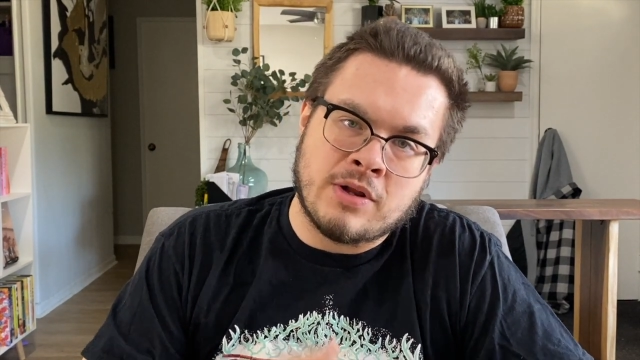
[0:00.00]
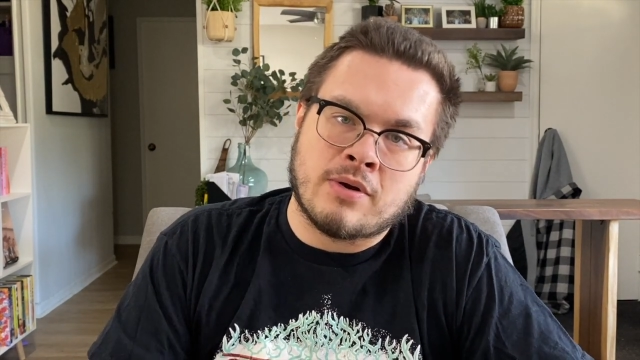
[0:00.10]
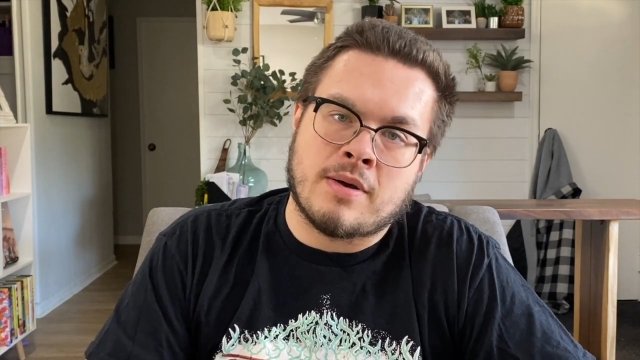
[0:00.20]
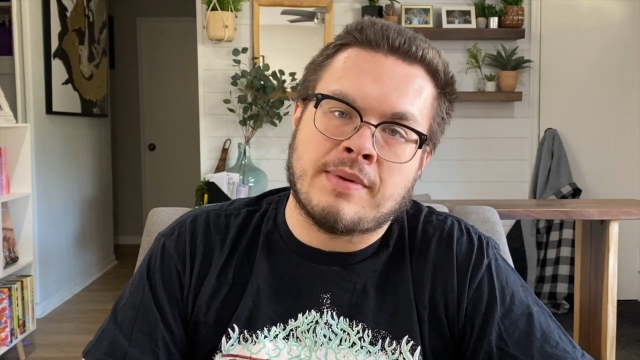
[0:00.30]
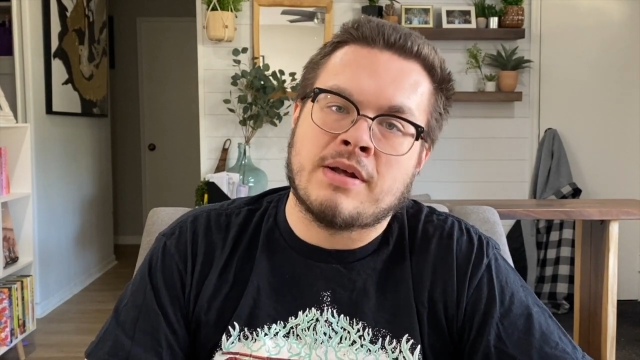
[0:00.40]

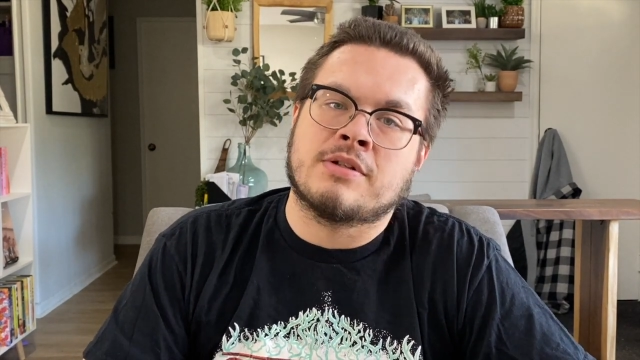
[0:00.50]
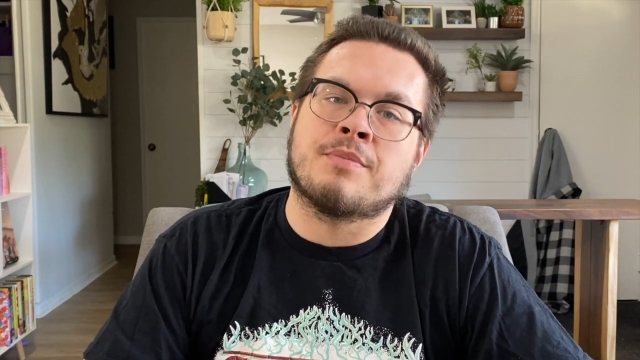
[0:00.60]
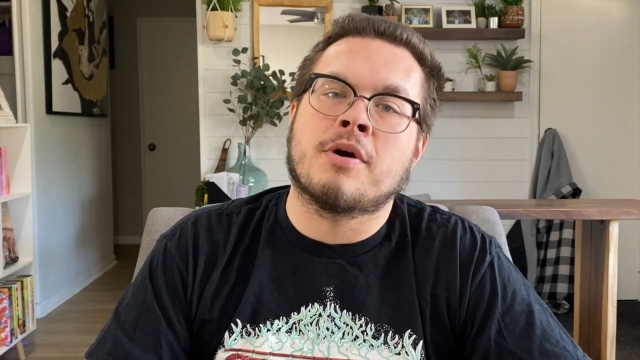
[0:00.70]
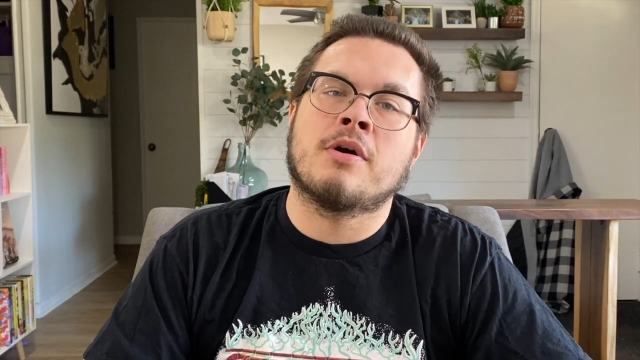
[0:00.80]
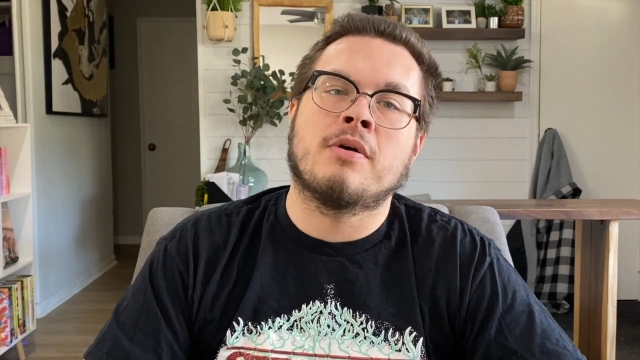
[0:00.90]
coming out
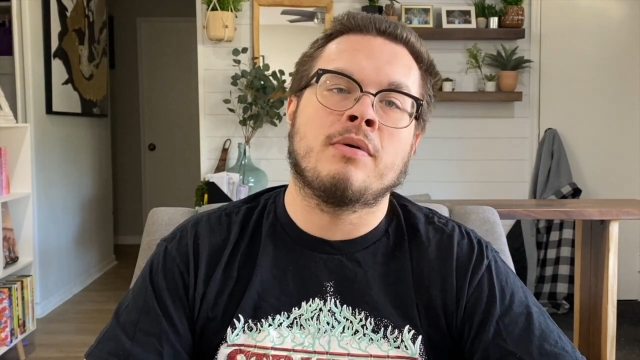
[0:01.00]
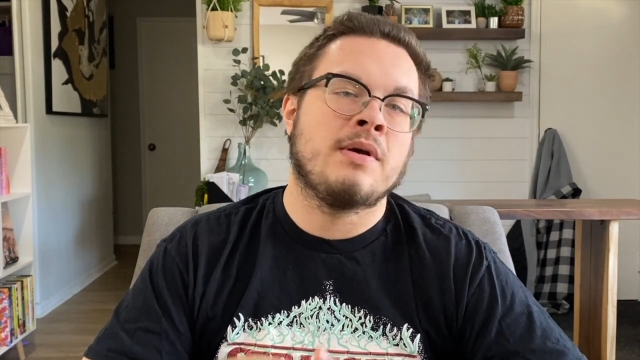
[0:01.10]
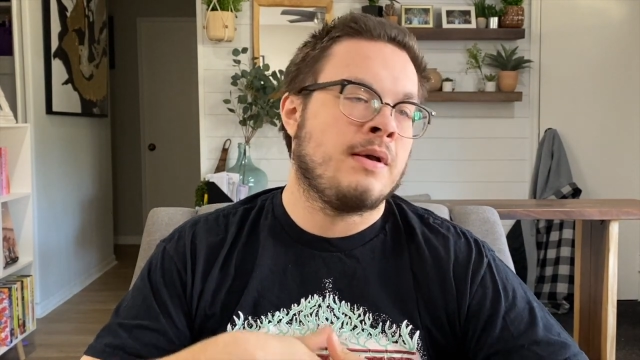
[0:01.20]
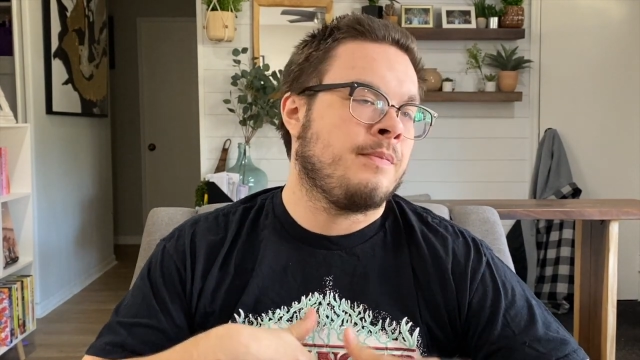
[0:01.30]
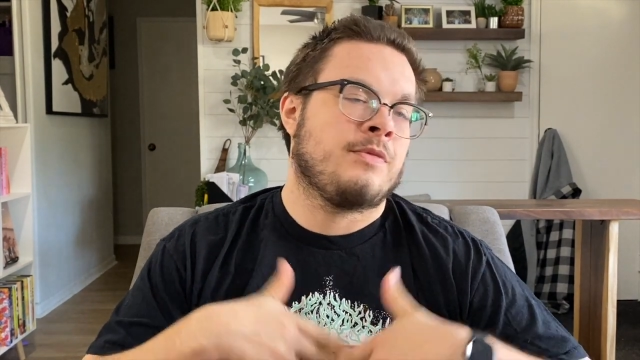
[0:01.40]
tomorrow.
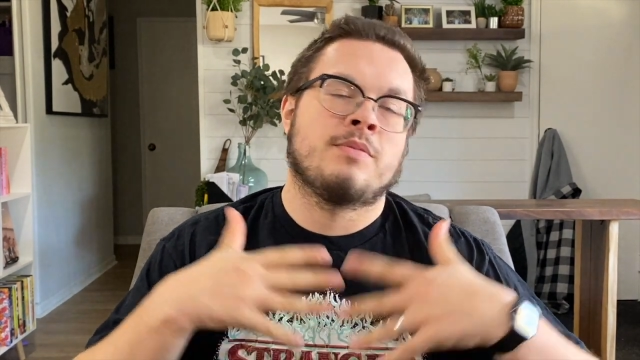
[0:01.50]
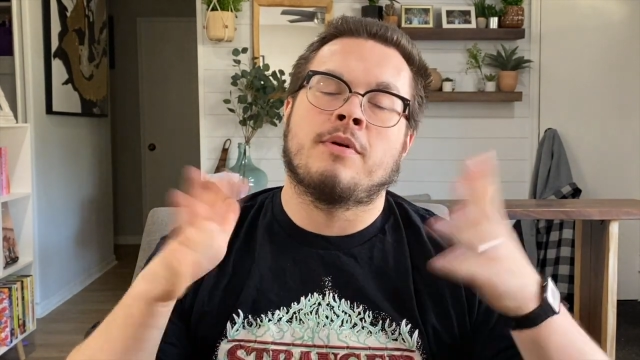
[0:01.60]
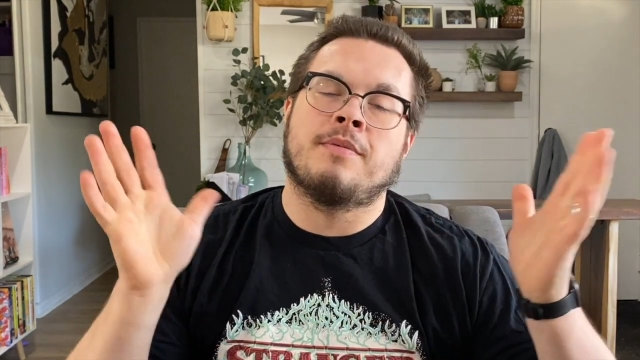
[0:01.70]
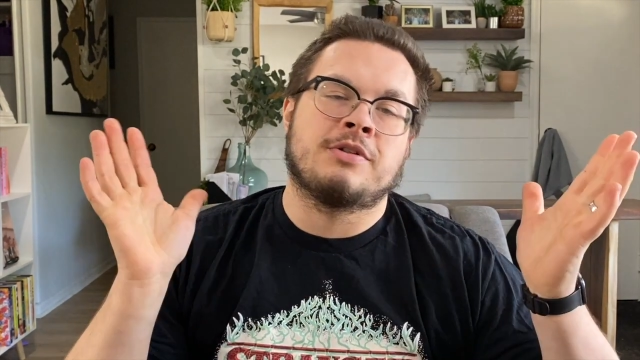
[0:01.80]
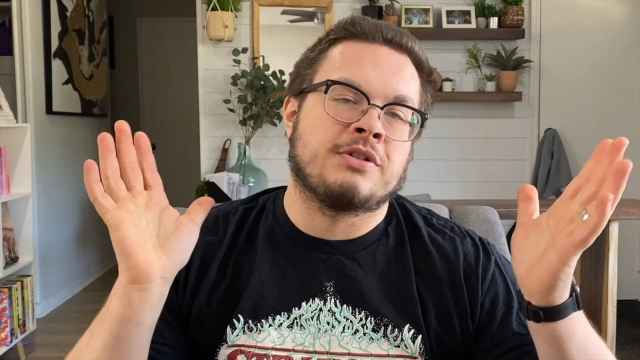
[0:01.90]
It's pretty
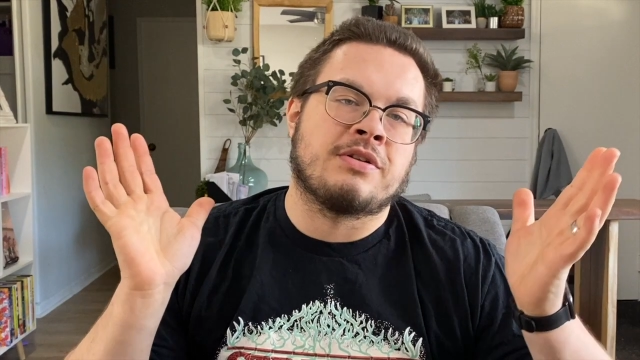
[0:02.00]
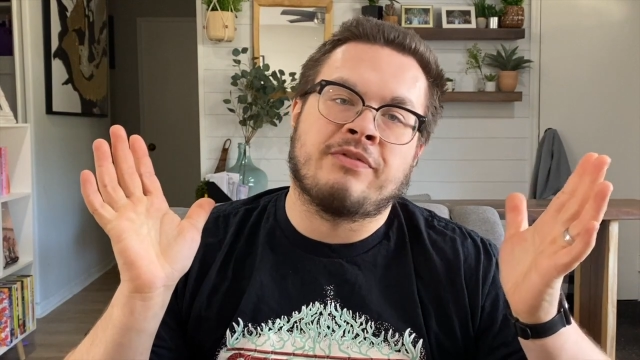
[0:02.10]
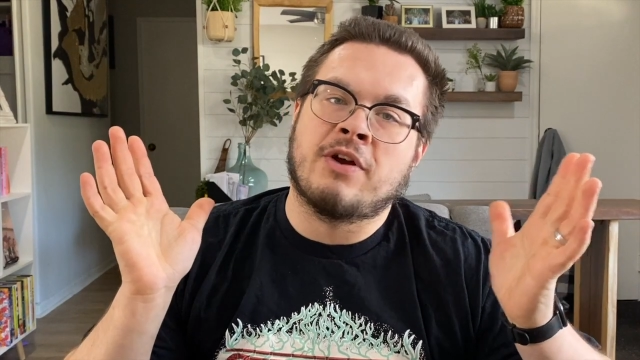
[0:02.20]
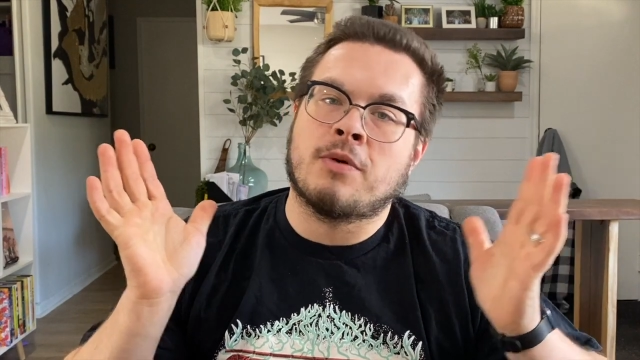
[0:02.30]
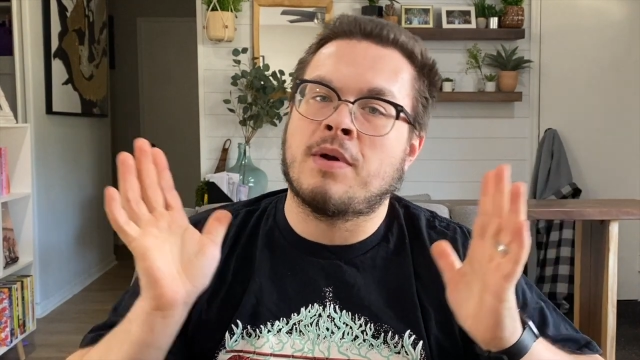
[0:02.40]
much just a
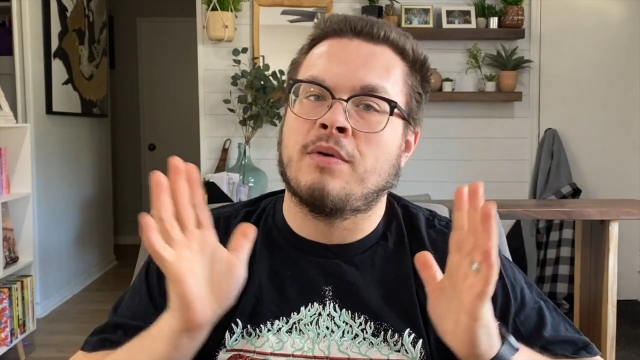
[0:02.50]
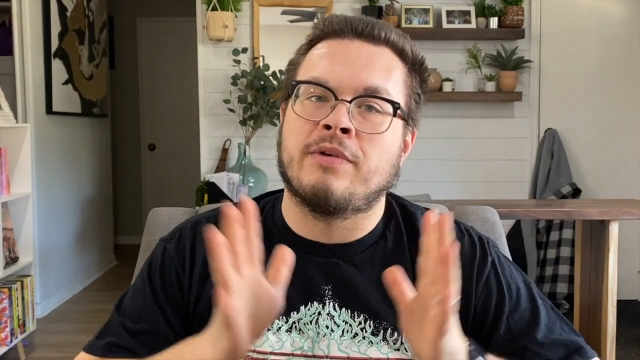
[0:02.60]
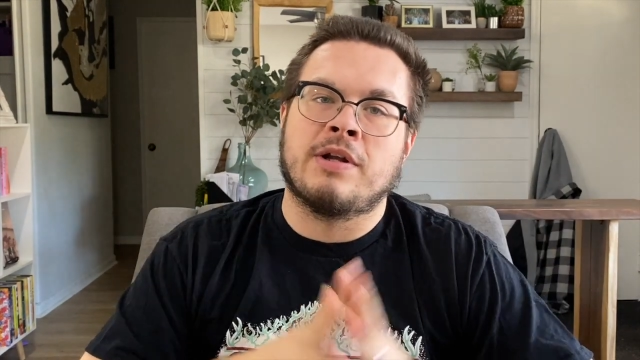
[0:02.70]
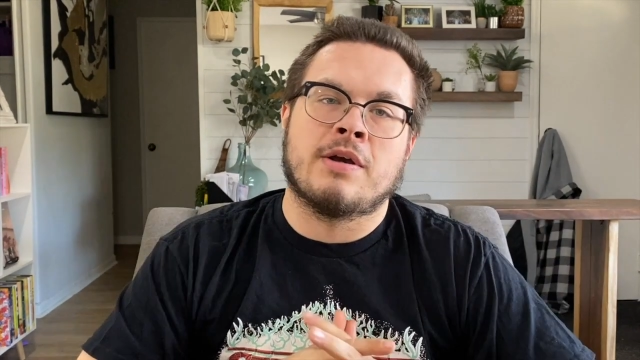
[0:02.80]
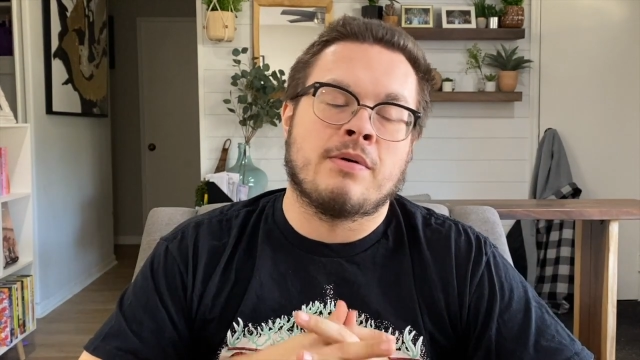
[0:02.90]
farewell
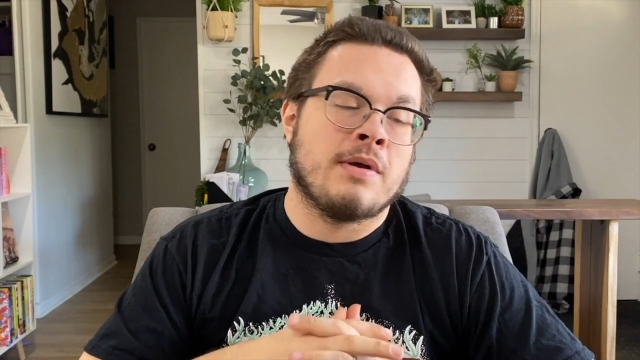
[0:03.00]
video.